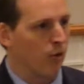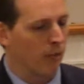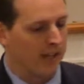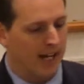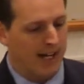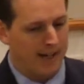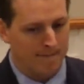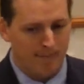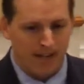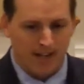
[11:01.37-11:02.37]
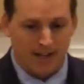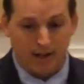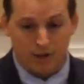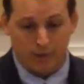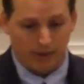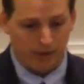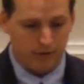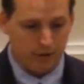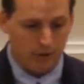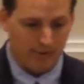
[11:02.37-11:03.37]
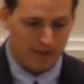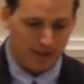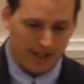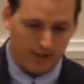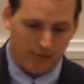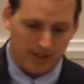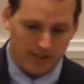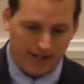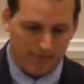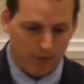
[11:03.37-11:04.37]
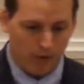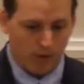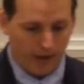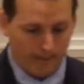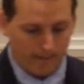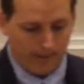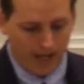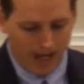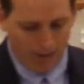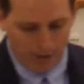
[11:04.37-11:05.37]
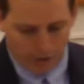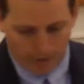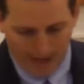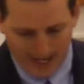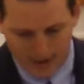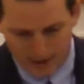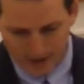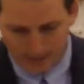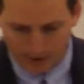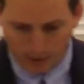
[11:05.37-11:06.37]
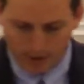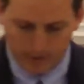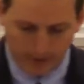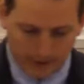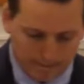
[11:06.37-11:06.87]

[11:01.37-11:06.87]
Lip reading: we die. It also includes the What Must I Do to Be Saved program. I want you to imagine something with me.